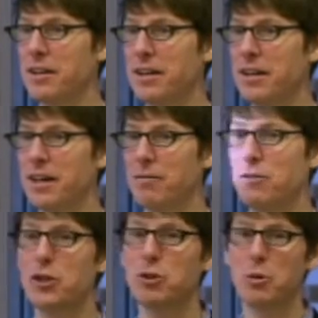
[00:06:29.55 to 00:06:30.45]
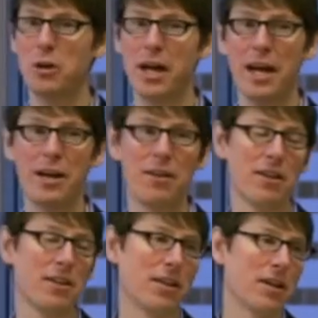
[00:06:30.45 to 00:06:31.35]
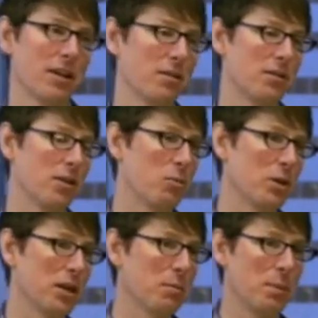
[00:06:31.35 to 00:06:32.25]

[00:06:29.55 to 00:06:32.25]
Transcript: the uh, virtual and the, the real.